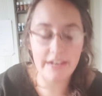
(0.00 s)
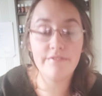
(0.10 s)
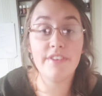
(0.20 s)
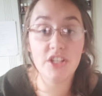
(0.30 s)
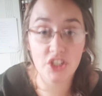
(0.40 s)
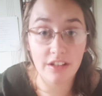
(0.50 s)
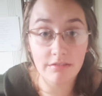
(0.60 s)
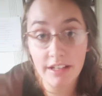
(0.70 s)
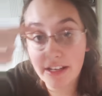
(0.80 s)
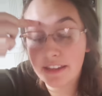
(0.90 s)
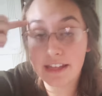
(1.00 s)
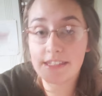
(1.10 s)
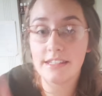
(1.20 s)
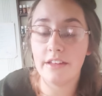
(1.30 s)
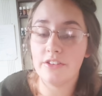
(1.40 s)
and vision,
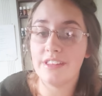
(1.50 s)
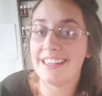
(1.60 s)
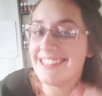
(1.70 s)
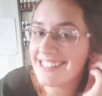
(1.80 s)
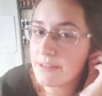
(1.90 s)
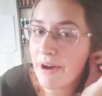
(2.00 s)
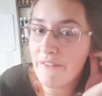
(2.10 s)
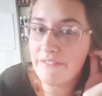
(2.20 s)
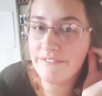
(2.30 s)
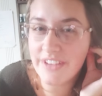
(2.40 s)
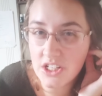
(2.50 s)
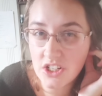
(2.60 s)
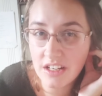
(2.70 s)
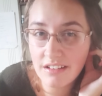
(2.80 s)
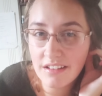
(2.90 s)
that's another thing, is it's about
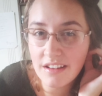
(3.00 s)
vision.